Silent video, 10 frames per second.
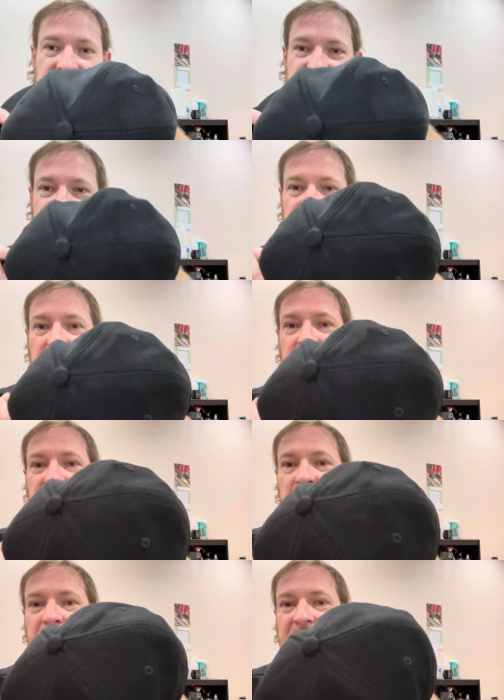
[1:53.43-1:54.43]
see through them a
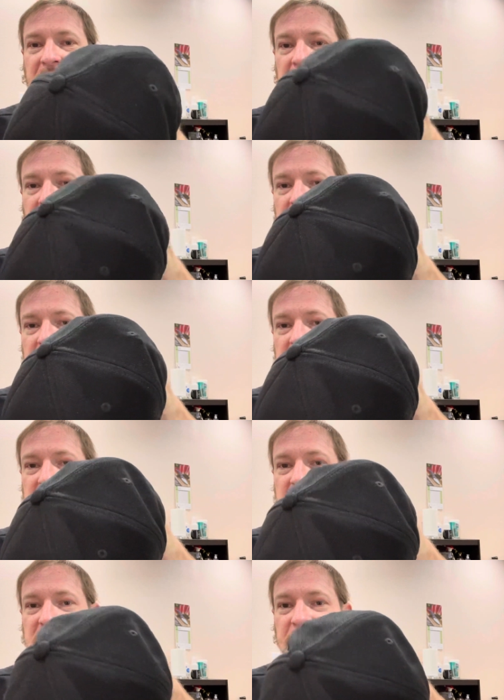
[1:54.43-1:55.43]
little bit.
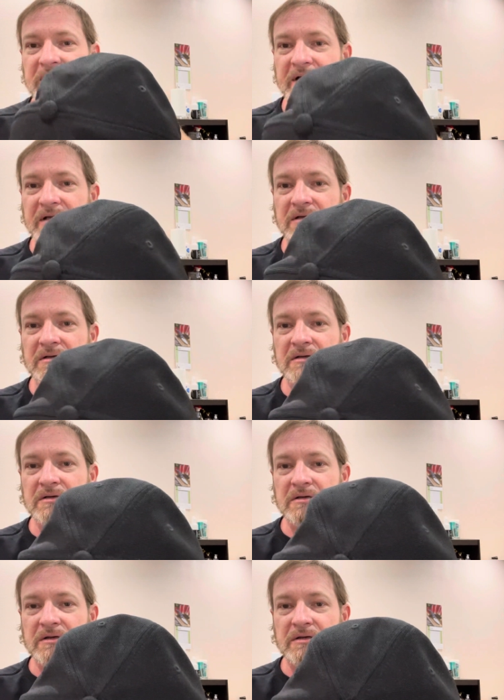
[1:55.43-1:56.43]
Supposed to be like
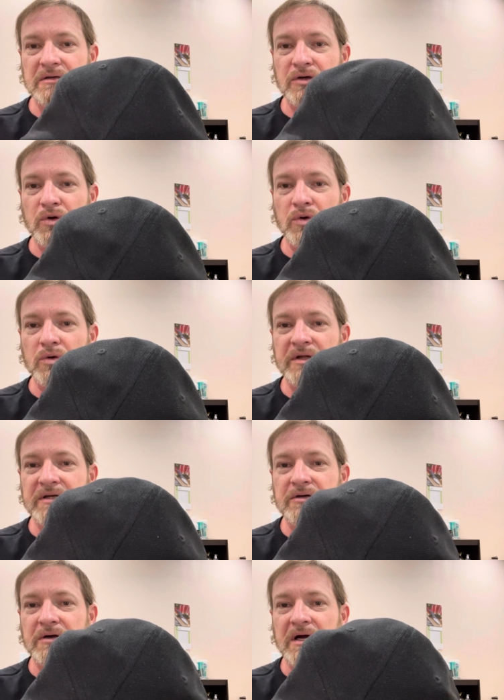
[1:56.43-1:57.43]
cool
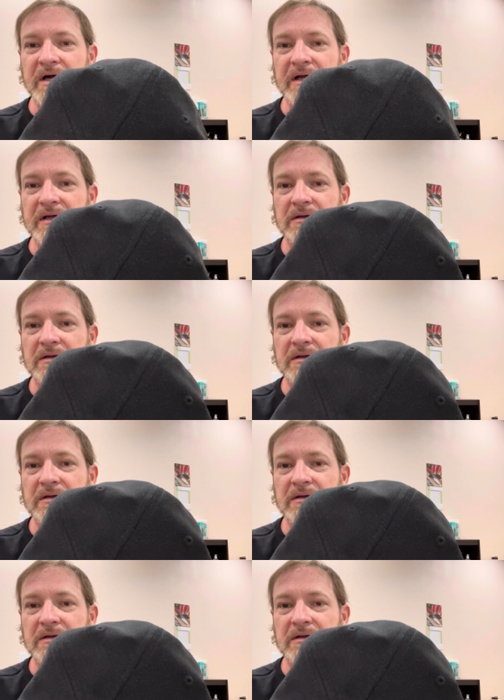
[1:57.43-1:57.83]
and dry.